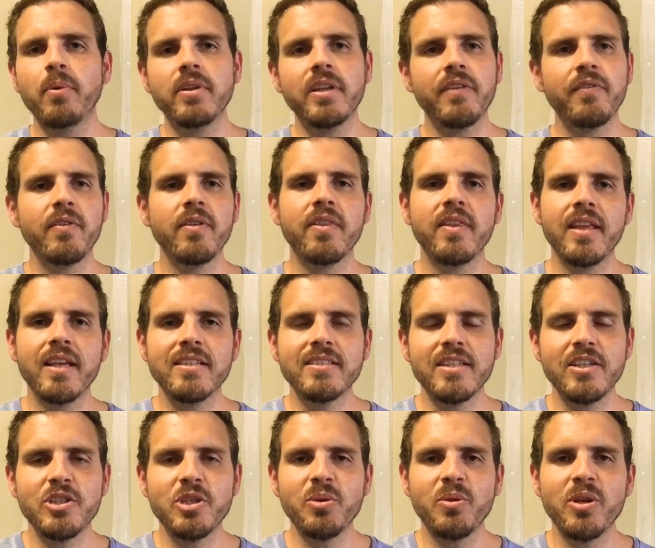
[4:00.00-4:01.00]
different things that
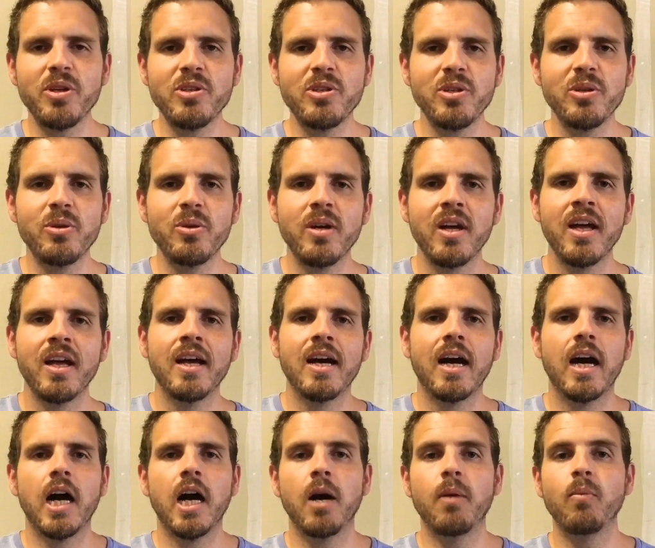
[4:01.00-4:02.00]
you can do.
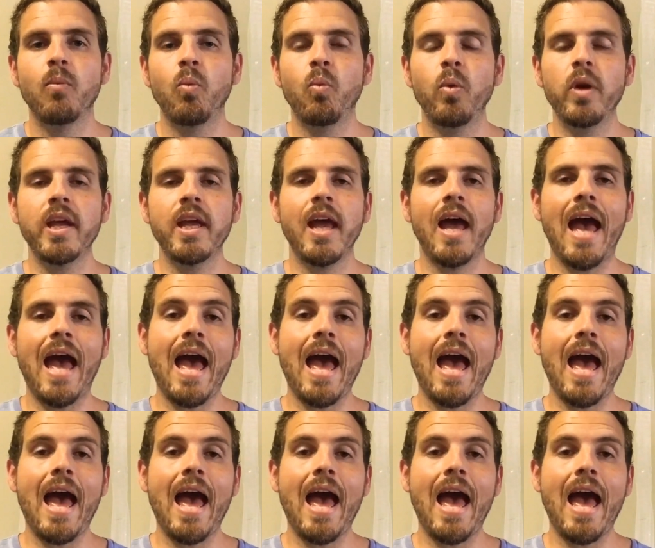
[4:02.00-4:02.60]
We